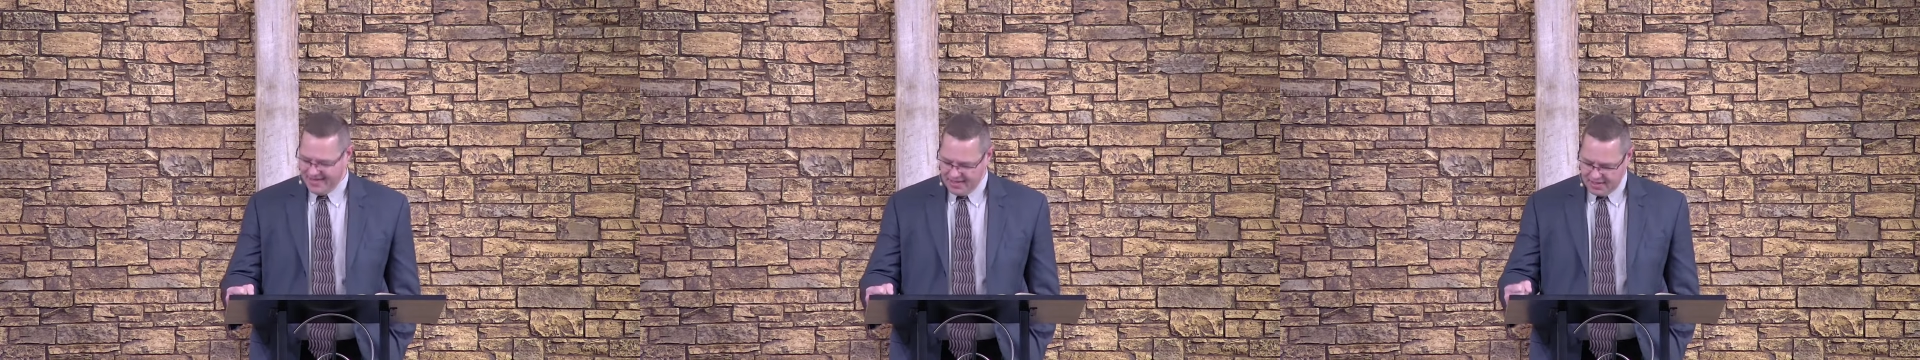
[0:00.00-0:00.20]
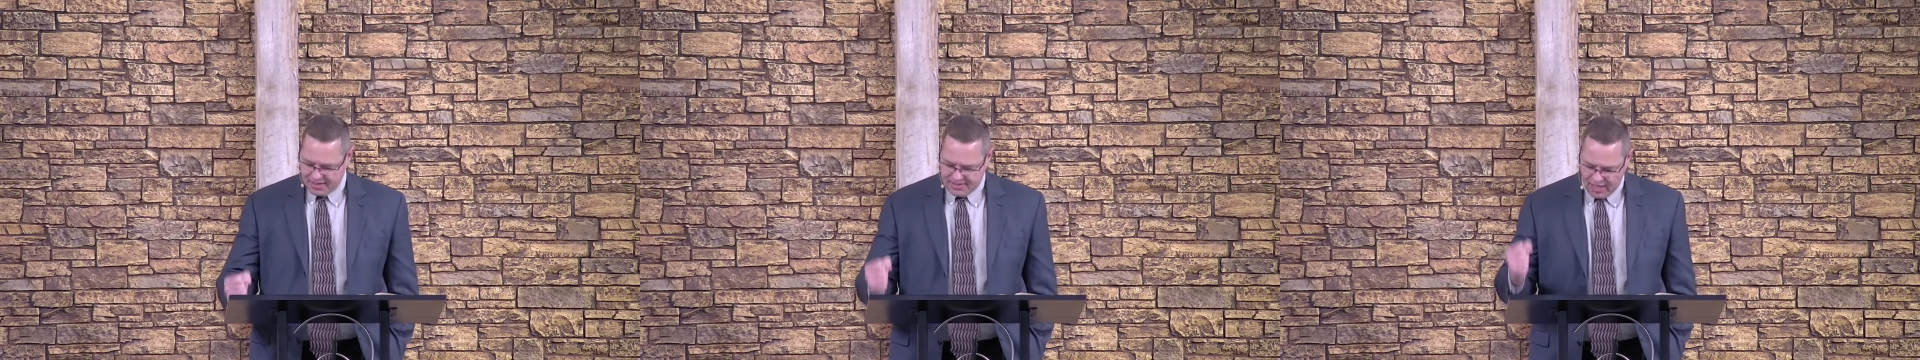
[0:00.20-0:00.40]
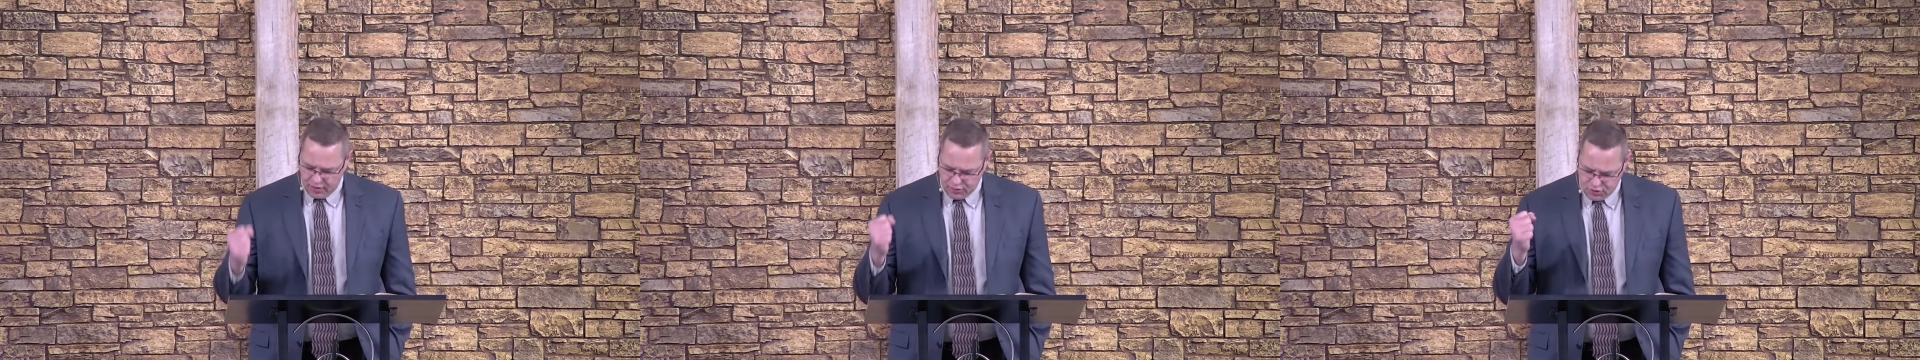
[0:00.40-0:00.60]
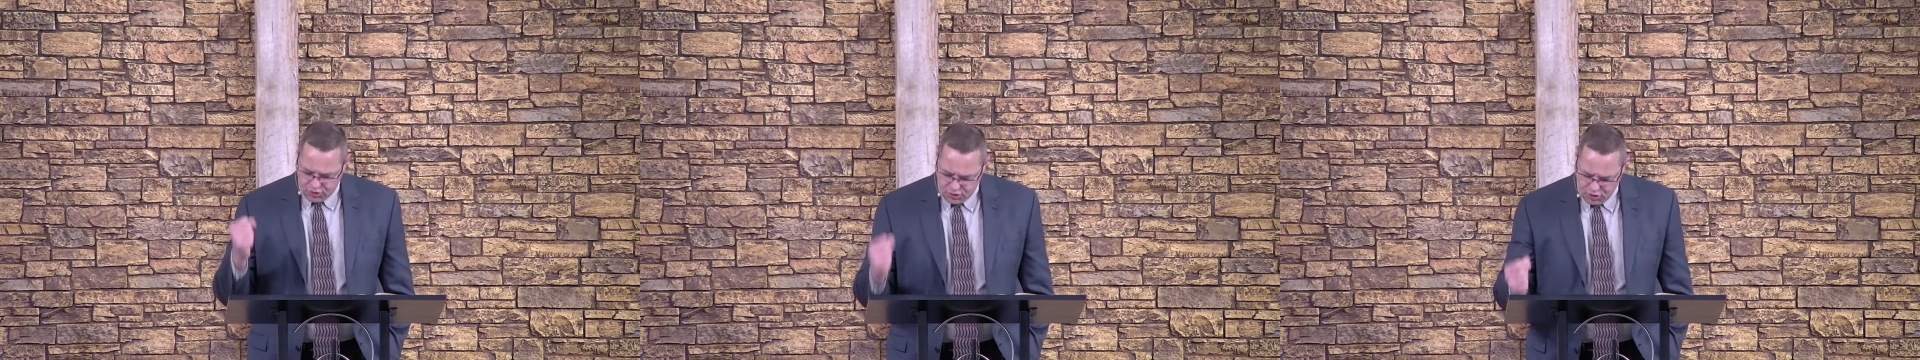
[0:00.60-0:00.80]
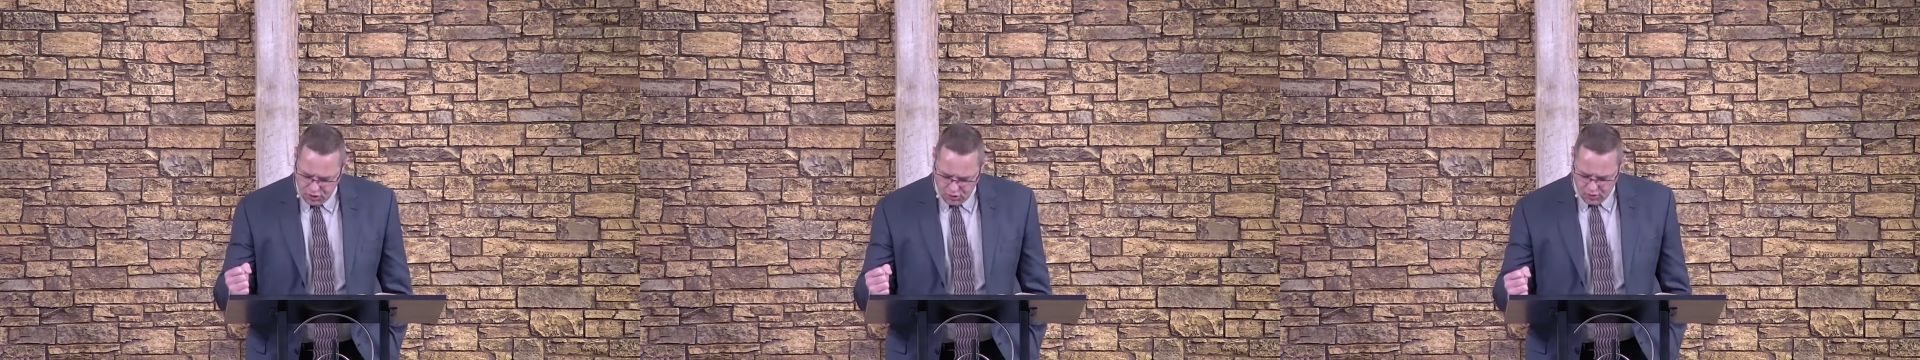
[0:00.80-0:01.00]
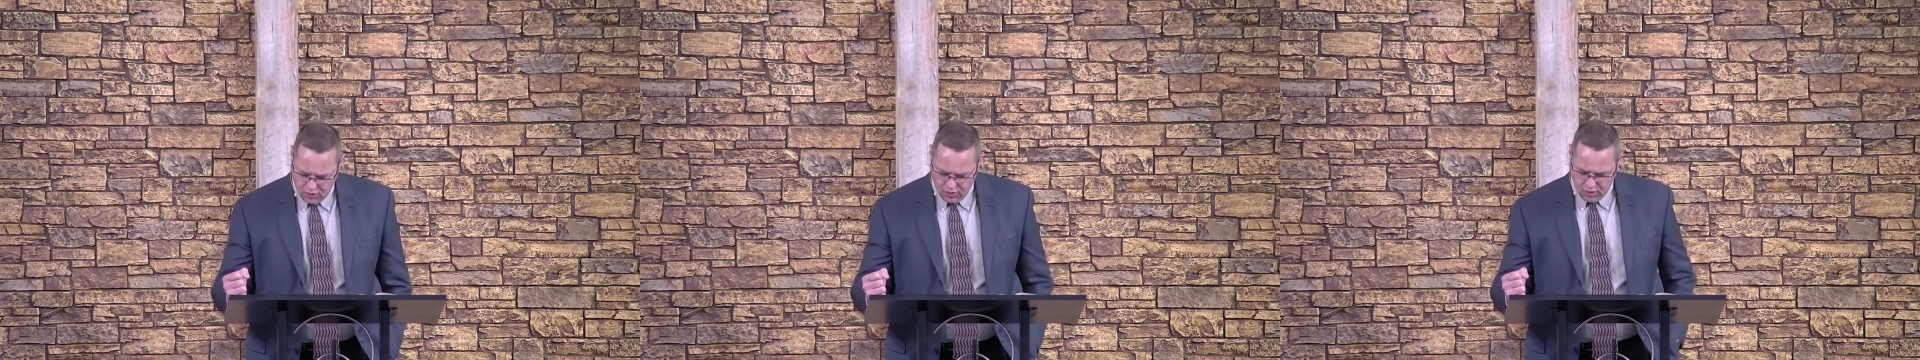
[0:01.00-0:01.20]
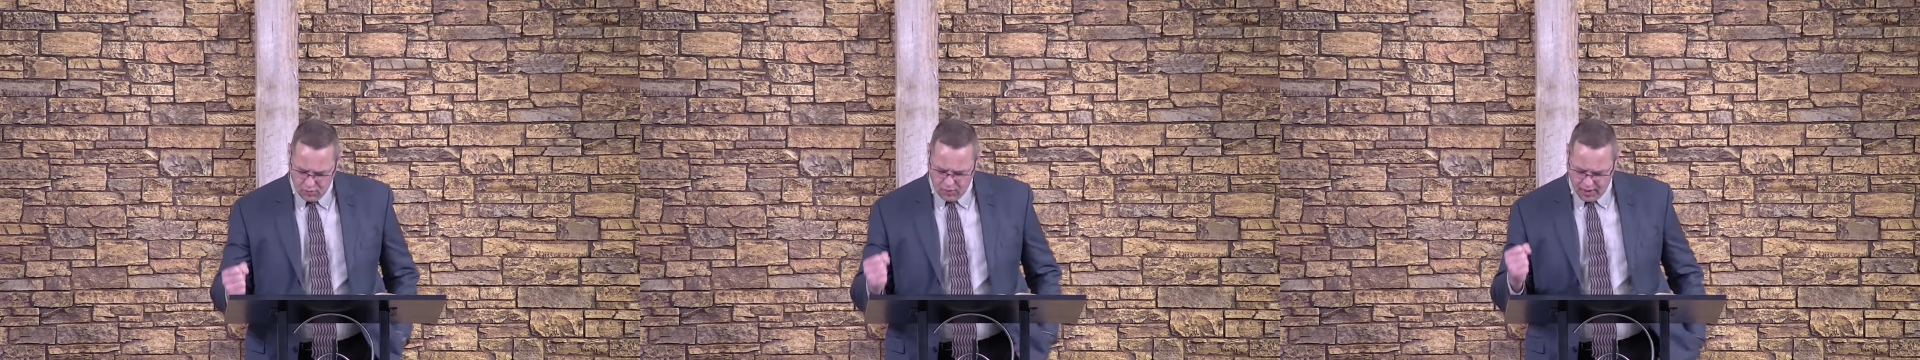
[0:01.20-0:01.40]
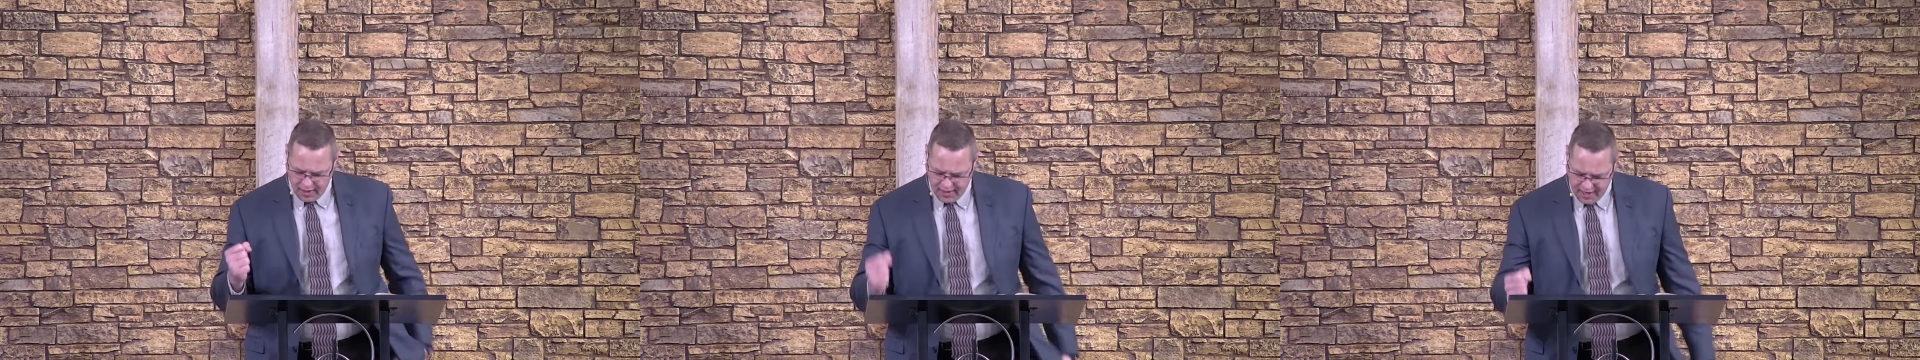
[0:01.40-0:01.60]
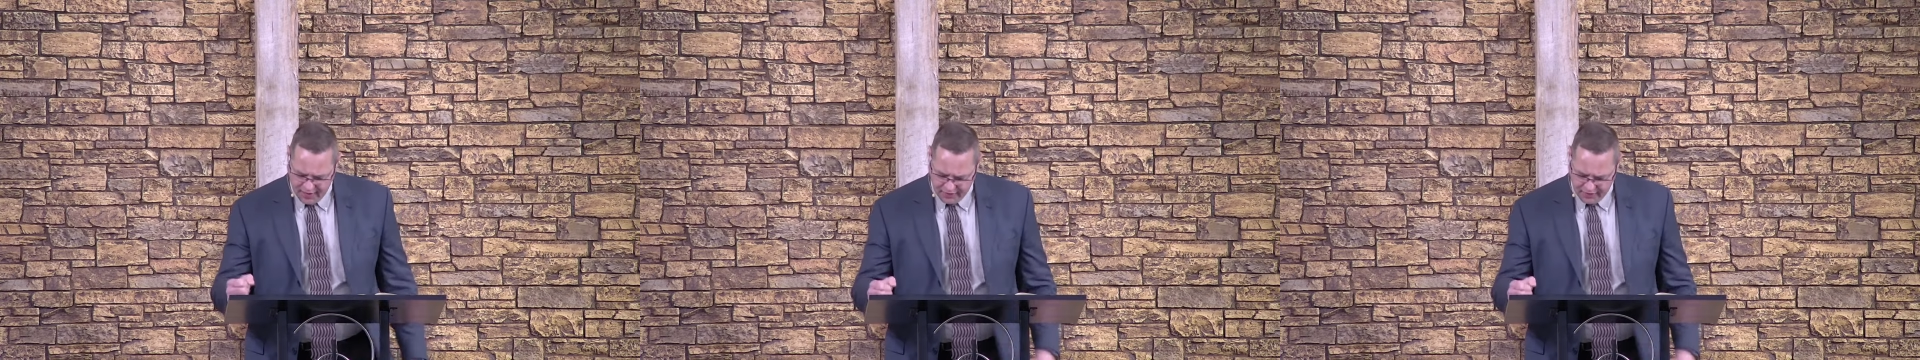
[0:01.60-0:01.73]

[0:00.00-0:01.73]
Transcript: Let's outdo one another